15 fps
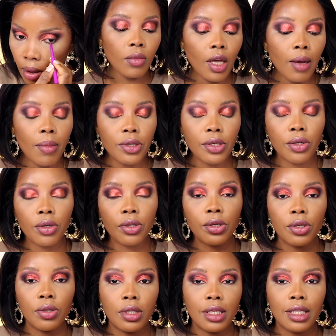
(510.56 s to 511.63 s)
I'm also going to
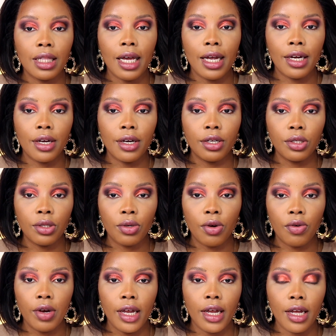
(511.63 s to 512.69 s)
use this liner to
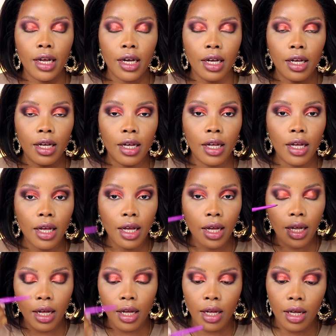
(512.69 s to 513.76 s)
create a
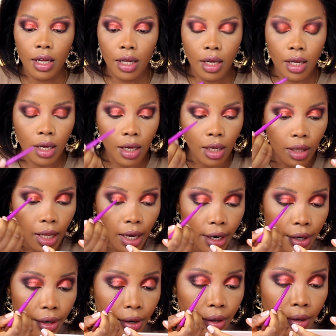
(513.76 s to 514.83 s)

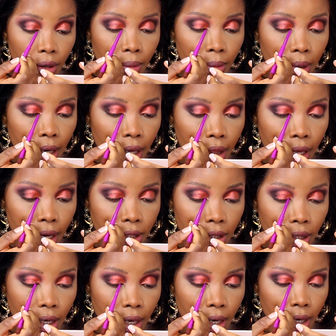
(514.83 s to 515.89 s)
liner on my lash
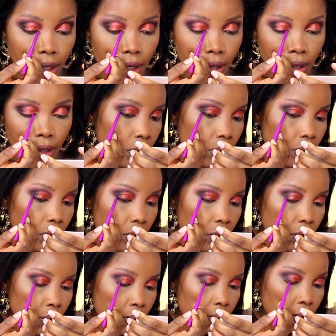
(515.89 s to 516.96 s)
line and
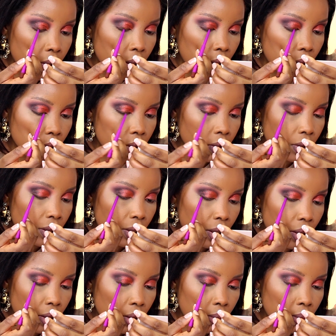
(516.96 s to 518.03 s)
just bring that to the
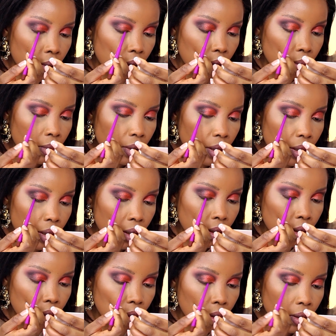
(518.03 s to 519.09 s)
outer part of my
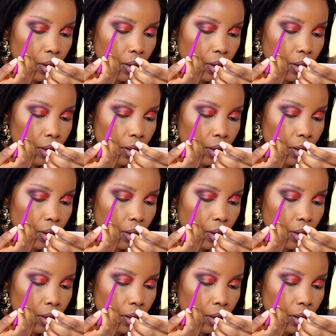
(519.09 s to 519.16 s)
eye.